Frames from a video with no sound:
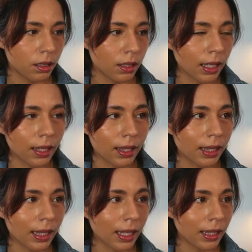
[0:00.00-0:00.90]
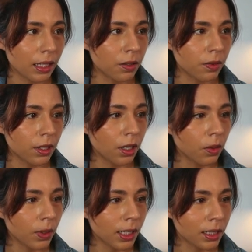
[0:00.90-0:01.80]
that that they don't know
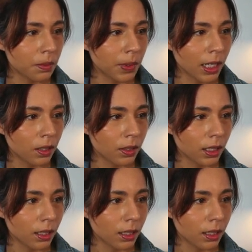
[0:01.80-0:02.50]
what it's about?